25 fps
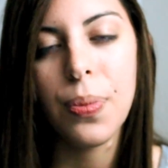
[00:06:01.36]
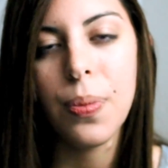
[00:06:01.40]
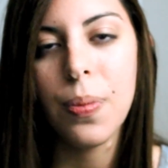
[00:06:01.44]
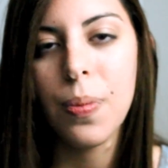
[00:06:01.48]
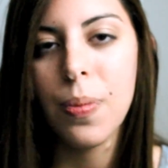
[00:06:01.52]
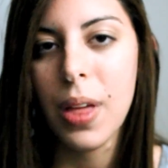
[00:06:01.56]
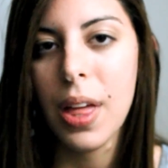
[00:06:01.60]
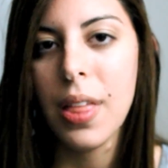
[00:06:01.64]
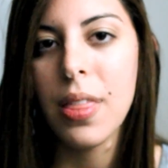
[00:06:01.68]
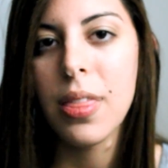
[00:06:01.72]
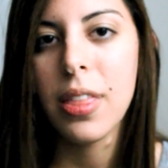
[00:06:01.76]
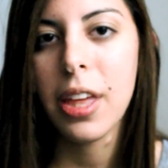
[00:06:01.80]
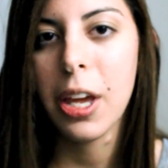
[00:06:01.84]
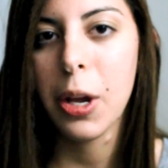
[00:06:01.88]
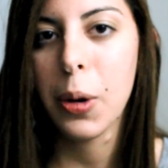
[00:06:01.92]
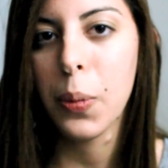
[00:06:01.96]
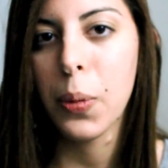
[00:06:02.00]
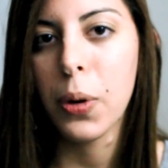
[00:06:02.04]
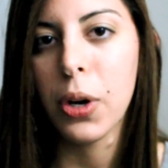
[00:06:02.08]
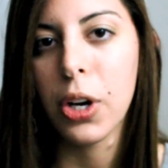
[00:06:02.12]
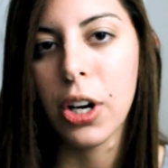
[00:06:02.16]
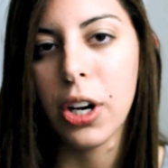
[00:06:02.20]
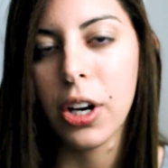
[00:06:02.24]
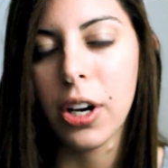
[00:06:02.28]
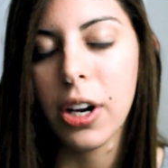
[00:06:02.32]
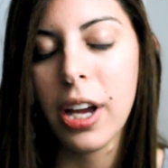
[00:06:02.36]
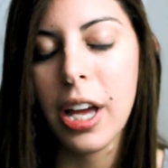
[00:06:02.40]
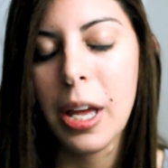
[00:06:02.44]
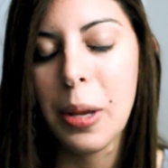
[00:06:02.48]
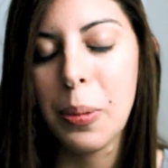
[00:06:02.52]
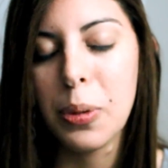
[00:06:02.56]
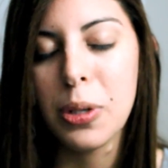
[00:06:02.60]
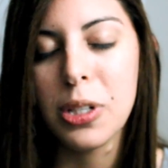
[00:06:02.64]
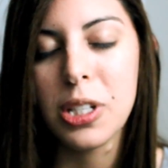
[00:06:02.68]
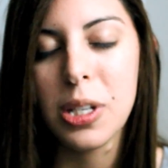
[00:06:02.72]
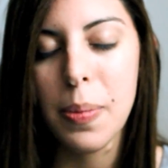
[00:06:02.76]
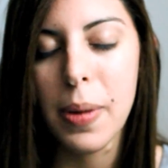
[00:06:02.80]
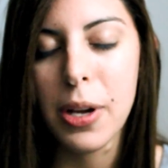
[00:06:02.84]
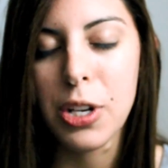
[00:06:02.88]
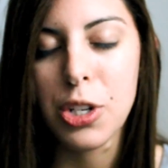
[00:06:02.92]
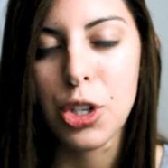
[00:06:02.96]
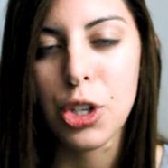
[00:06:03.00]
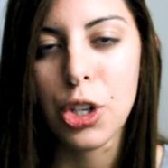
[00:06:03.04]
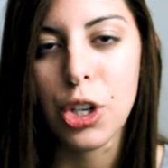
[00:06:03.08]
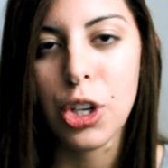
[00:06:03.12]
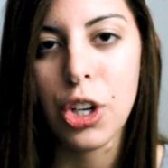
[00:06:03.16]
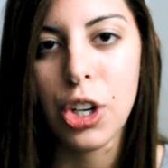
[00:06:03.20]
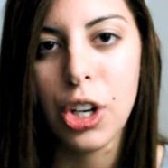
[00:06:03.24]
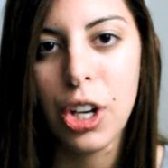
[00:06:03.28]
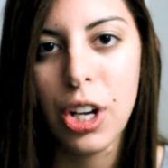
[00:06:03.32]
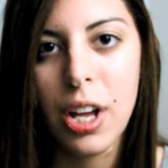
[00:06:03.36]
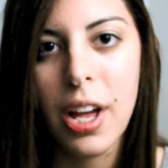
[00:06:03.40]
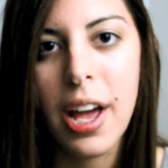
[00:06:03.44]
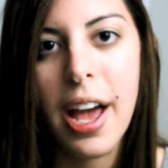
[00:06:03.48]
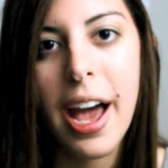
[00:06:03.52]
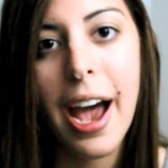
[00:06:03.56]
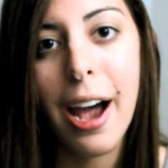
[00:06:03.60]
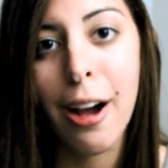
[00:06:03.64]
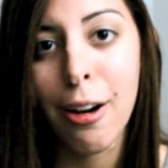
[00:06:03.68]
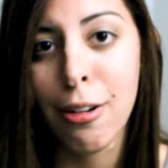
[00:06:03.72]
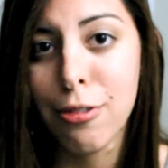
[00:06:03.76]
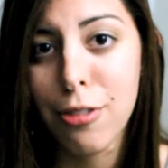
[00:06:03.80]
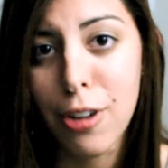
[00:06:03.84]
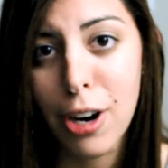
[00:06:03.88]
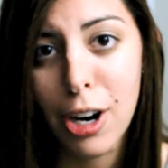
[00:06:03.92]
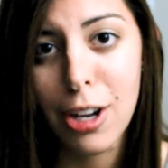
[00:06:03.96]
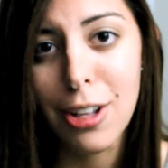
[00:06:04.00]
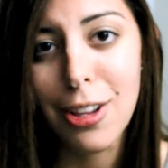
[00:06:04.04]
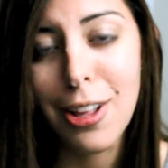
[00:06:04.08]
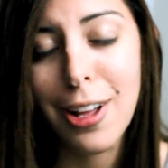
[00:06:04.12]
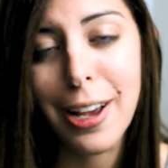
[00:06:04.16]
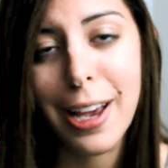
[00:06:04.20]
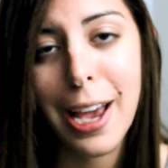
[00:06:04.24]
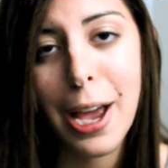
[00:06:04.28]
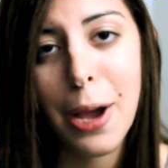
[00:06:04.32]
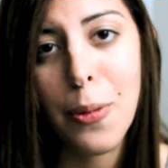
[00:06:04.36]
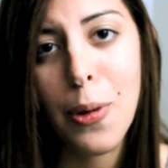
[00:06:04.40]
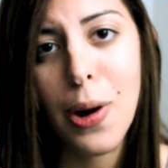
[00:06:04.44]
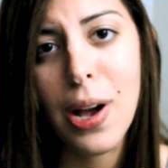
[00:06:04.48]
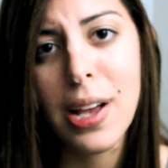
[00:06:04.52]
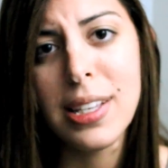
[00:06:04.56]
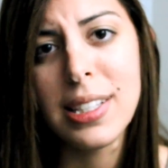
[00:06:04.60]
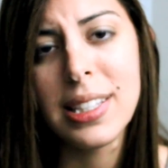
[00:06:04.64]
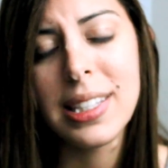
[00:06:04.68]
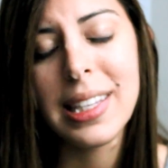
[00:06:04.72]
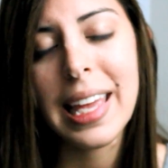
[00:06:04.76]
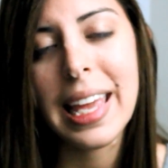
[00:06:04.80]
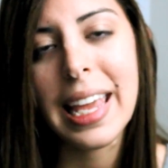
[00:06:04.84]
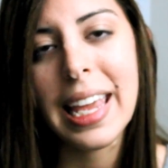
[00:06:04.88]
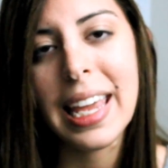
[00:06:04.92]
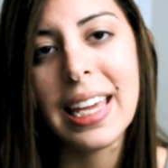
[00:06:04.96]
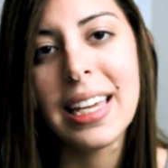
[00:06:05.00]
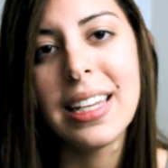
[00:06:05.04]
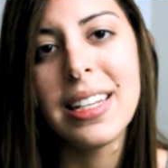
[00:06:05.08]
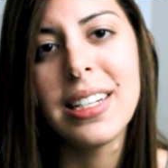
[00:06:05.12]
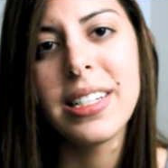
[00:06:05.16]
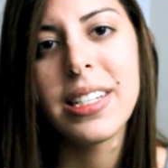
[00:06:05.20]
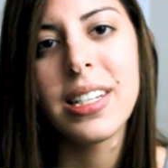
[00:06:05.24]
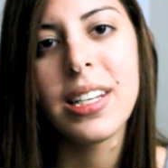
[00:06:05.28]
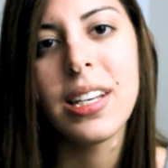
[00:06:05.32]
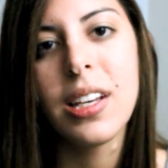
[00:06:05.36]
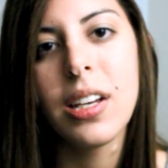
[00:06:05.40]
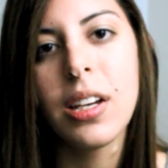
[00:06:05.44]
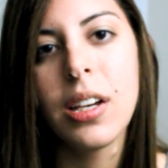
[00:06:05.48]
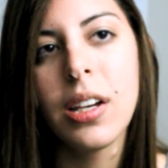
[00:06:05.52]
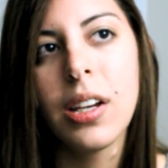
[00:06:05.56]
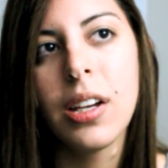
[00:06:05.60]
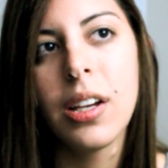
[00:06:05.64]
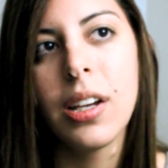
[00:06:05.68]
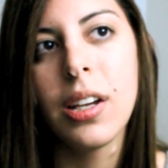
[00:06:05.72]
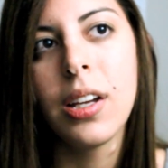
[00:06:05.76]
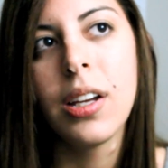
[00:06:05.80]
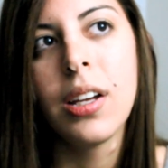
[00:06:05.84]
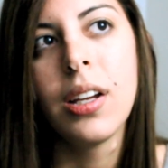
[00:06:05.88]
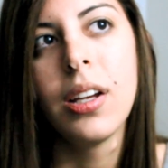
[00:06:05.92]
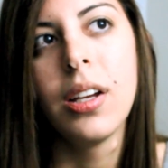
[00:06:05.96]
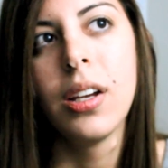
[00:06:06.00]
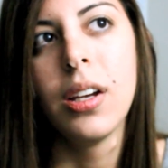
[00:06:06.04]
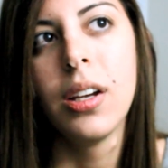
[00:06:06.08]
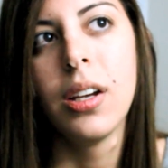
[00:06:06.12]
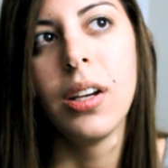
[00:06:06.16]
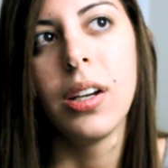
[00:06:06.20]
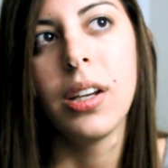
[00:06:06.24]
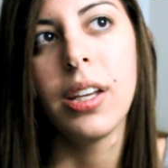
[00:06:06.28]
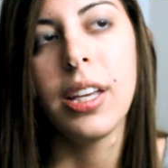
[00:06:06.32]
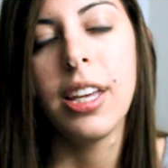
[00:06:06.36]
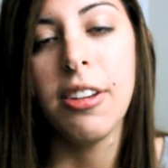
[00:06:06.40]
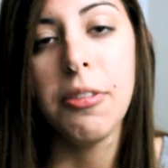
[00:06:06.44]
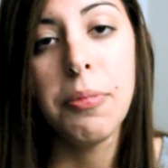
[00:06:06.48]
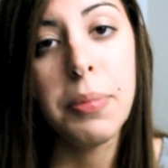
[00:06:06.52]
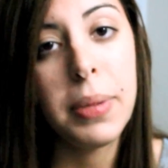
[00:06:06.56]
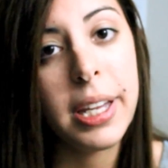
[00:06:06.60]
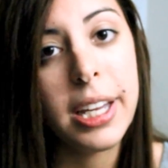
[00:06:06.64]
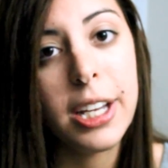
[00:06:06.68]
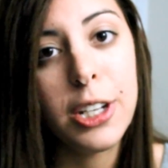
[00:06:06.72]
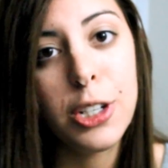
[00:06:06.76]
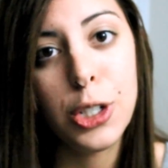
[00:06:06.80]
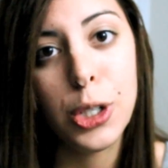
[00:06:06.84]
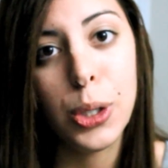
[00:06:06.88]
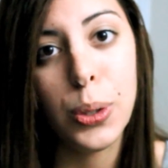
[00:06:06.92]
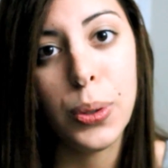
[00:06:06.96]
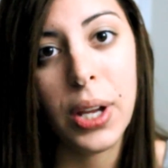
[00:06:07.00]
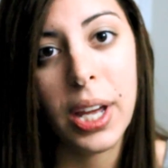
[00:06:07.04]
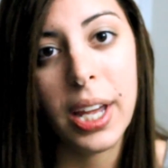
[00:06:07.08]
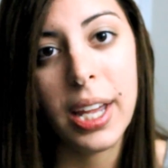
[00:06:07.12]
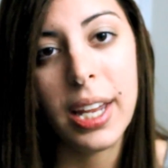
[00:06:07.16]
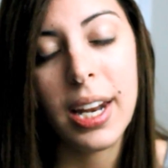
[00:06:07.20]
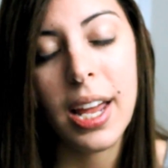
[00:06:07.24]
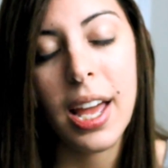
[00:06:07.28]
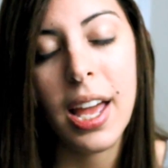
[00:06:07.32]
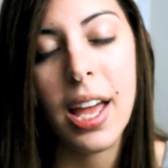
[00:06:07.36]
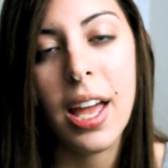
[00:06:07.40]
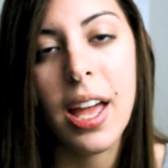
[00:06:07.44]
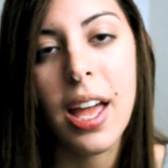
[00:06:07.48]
then they were able to measure how far along I was and give me a due date.